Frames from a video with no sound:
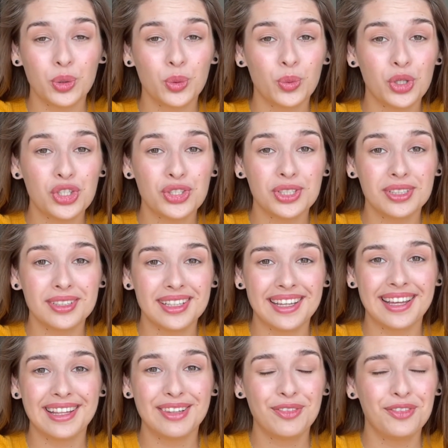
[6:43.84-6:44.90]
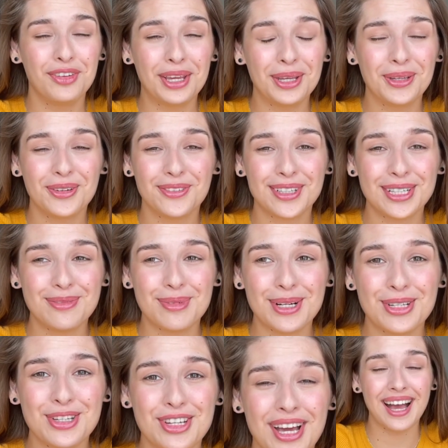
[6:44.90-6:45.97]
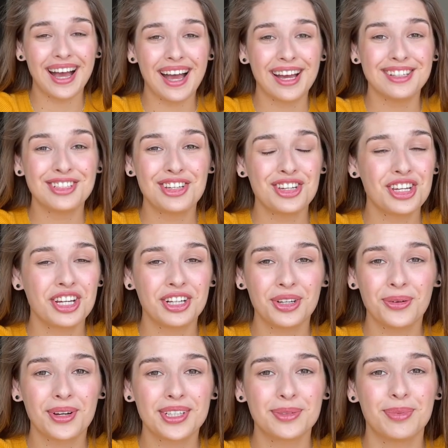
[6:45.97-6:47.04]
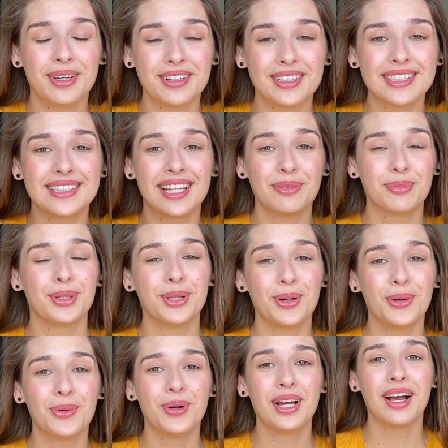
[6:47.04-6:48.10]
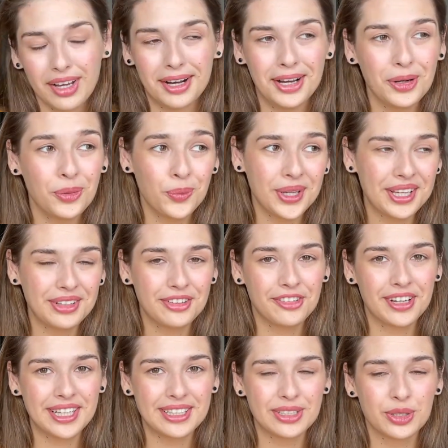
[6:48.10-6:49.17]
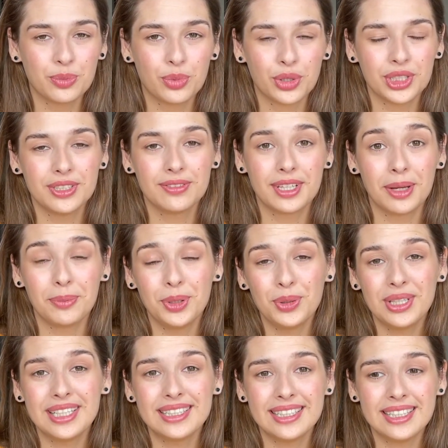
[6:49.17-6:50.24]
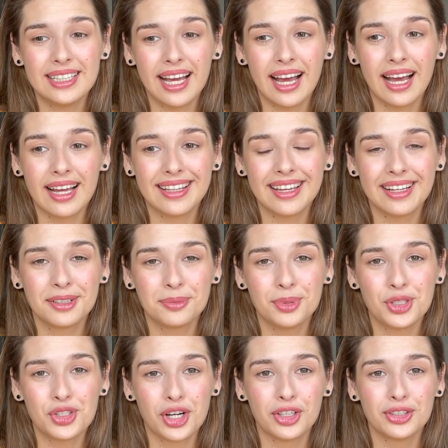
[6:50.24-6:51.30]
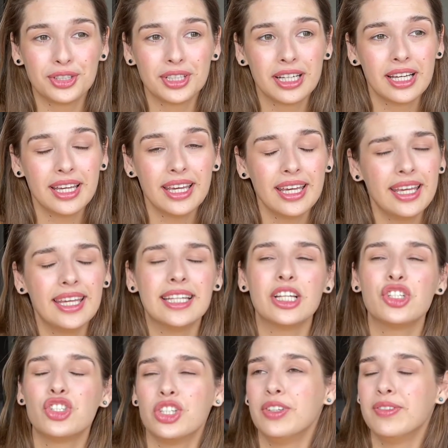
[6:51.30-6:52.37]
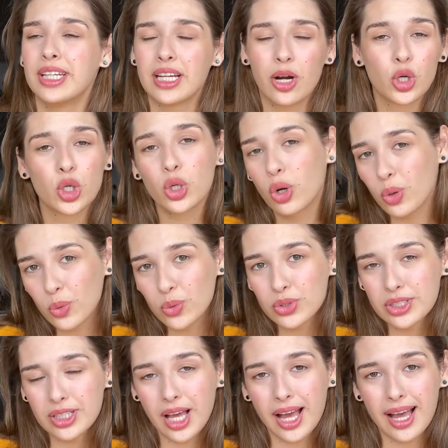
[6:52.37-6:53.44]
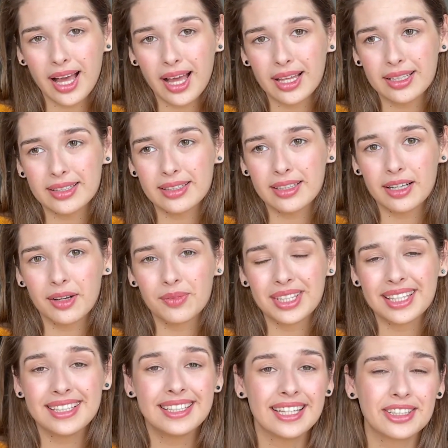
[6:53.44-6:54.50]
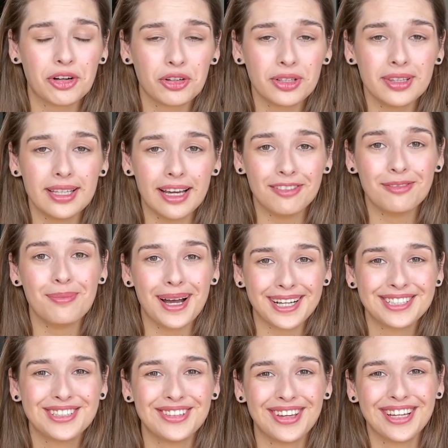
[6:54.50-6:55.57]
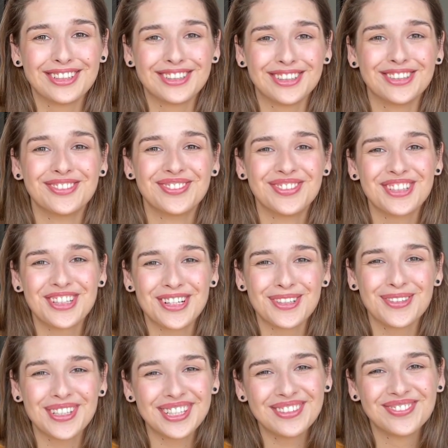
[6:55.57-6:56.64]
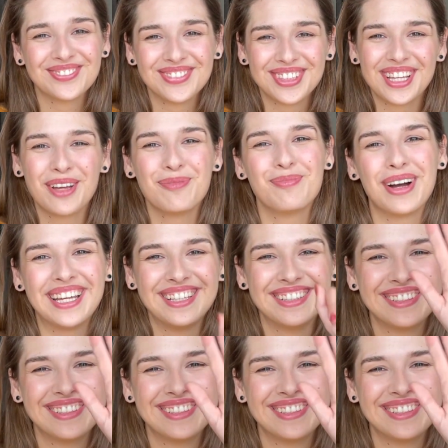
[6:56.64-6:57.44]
watched till the end, thank you very much, and share your experience down below. I hope we can create a supportive community and help each other in achieving our goals and get our life back together, shall we? Bye.